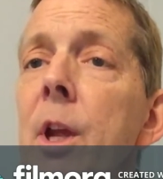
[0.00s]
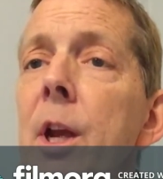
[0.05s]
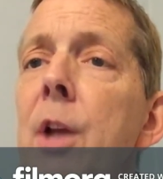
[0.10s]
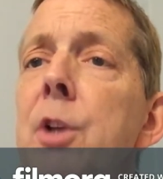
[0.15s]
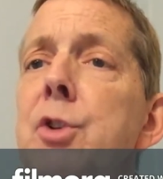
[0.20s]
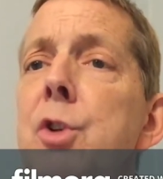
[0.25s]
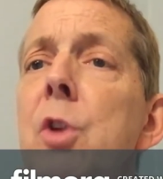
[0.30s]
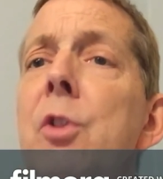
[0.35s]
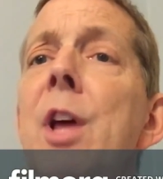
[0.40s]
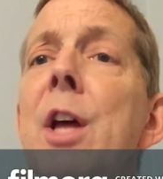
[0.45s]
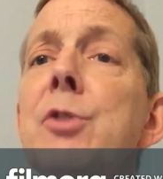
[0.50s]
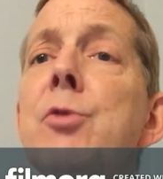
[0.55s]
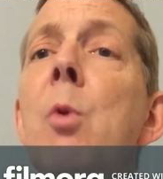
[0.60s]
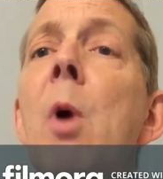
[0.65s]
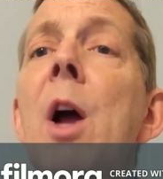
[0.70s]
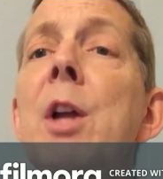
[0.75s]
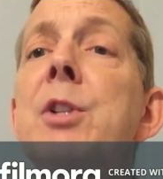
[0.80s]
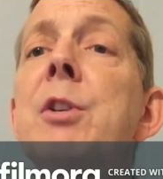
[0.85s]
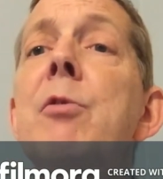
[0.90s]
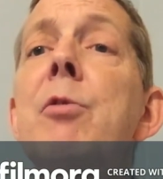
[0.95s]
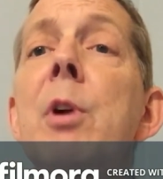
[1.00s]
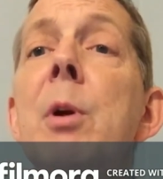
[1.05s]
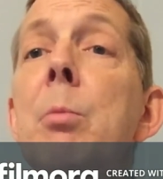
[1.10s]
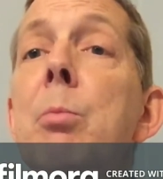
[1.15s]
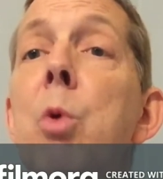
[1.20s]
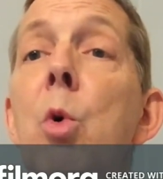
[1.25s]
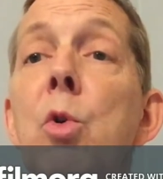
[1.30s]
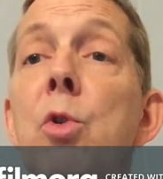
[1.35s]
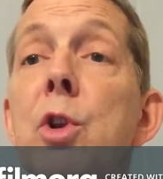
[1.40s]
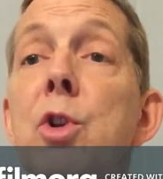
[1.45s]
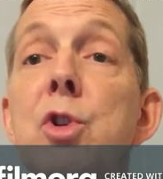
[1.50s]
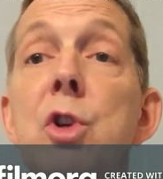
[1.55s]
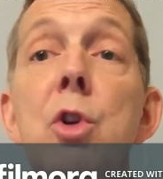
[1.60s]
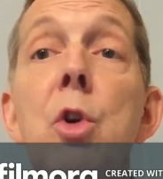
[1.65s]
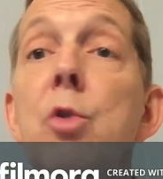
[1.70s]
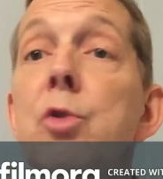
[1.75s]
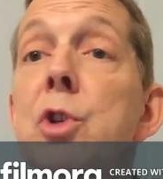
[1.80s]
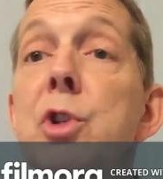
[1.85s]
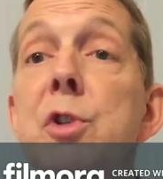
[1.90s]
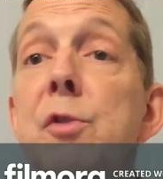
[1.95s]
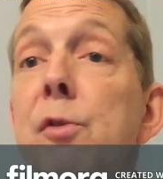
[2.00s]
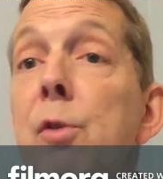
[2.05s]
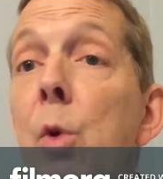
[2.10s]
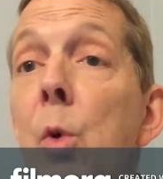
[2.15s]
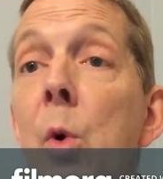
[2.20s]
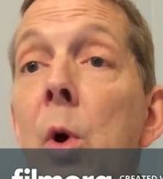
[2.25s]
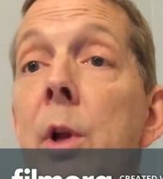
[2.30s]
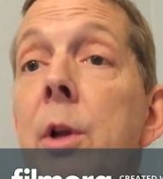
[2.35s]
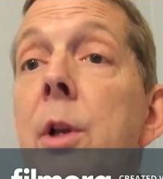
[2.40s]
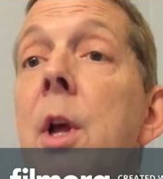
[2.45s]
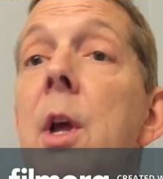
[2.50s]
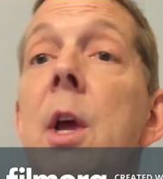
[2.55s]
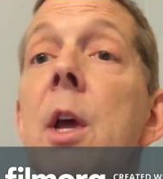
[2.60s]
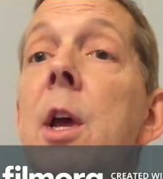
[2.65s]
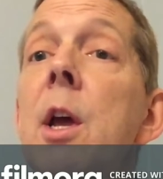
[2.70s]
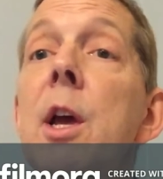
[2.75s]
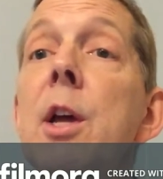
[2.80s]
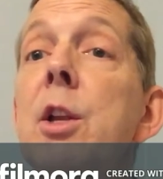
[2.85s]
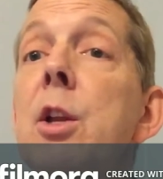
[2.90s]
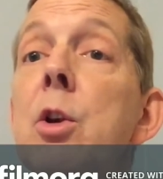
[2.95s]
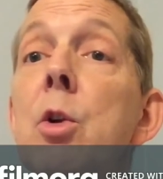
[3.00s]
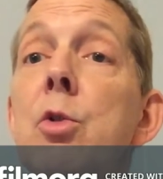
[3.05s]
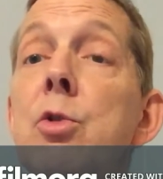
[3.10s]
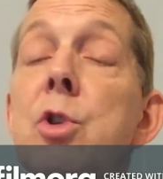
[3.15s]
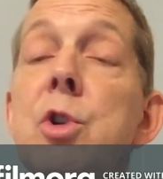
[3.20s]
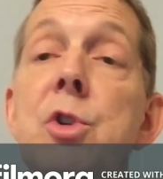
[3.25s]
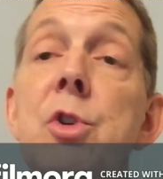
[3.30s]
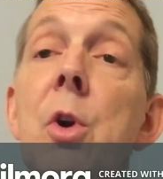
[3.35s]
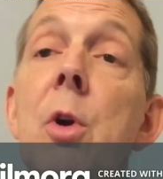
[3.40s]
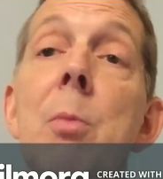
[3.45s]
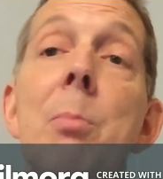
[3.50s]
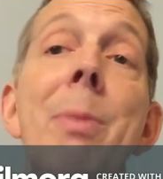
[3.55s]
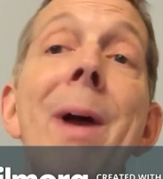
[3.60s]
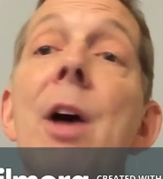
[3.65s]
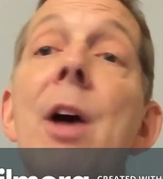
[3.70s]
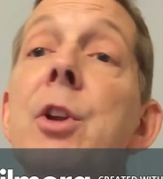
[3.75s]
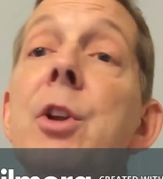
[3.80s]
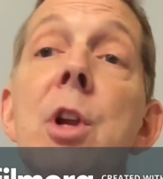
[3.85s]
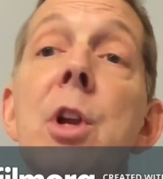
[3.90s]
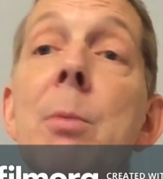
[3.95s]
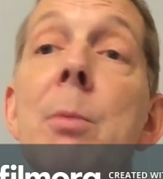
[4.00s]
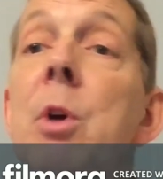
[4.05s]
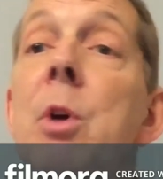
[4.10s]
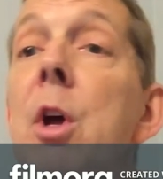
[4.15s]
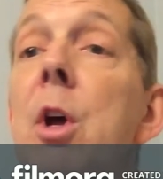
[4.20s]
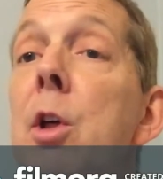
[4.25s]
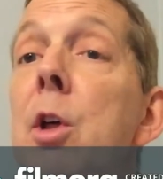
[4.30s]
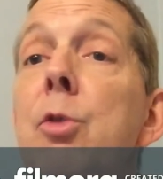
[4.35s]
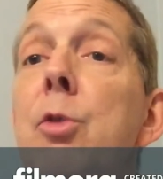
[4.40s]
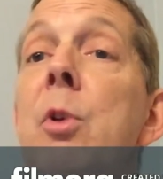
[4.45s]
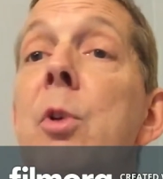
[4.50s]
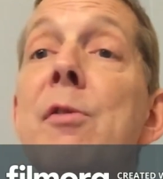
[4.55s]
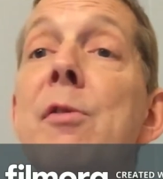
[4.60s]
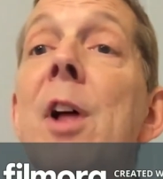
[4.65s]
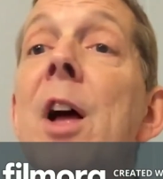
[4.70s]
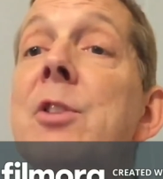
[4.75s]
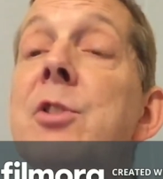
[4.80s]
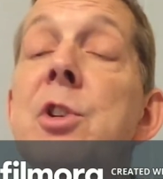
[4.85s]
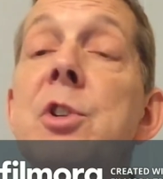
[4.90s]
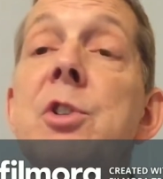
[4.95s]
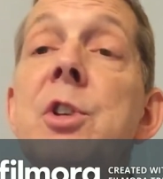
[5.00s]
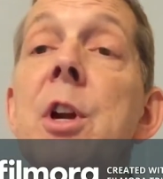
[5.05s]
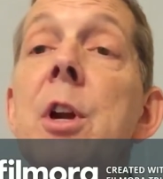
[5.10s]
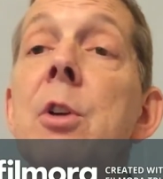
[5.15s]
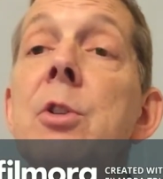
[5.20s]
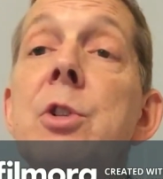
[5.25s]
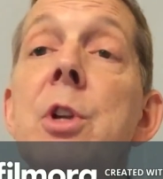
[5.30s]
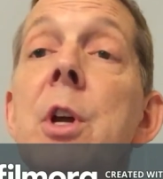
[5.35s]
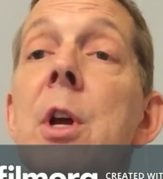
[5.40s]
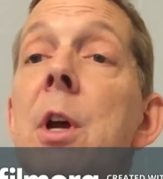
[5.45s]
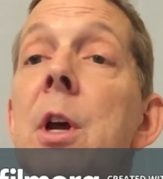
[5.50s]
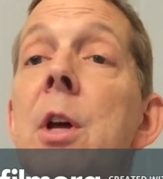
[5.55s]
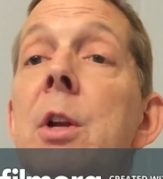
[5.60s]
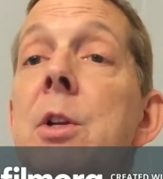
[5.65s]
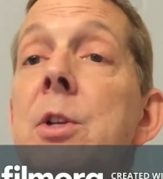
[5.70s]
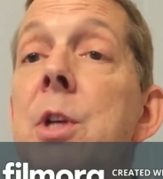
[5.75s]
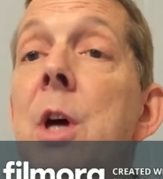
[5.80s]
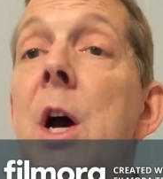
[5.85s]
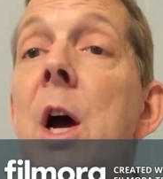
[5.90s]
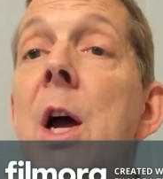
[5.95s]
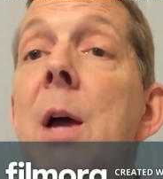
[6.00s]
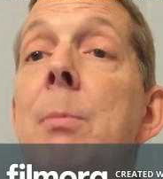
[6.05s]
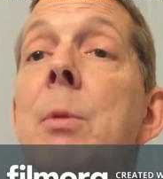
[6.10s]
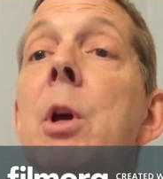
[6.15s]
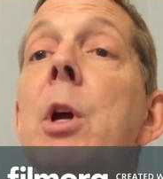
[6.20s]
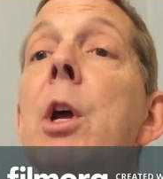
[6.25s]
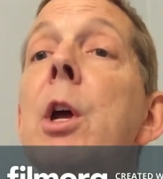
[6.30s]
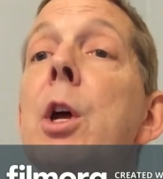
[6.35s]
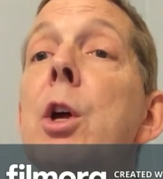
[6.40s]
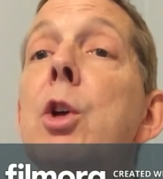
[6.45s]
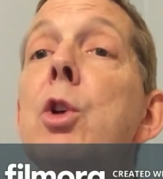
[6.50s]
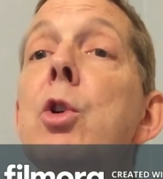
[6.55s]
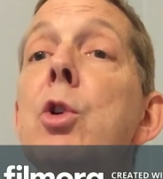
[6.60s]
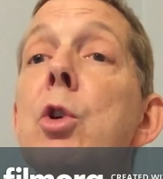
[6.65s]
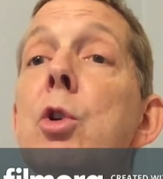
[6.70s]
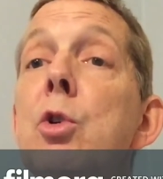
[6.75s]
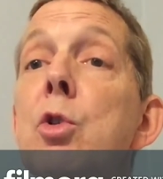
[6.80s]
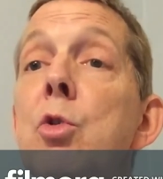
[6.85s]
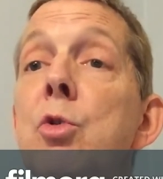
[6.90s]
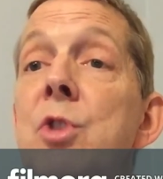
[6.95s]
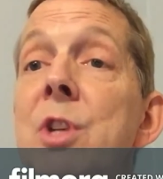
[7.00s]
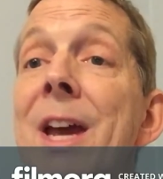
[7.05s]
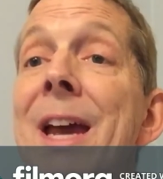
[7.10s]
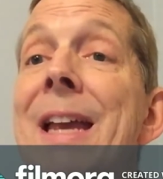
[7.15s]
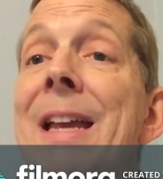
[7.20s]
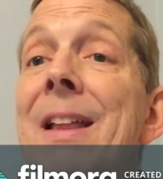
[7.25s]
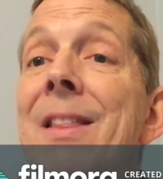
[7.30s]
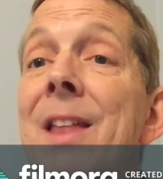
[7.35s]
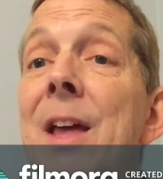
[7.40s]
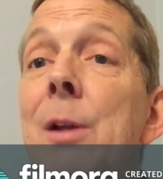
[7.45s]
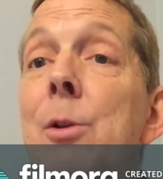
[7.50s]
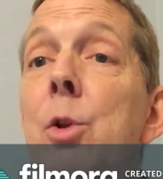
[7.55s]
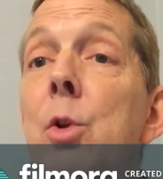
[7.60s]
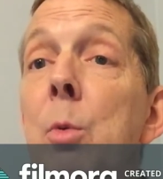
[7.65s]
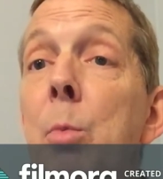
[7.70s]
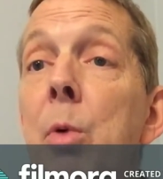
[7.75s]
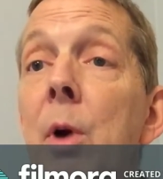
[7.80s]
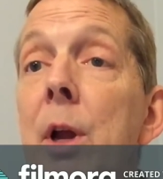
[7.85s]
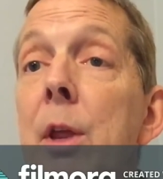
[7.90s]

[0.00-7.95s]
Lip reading: And so that's why it's very important that you don't just floor it and you don't just start bounding up 3 flights of stairs at a time. You take that little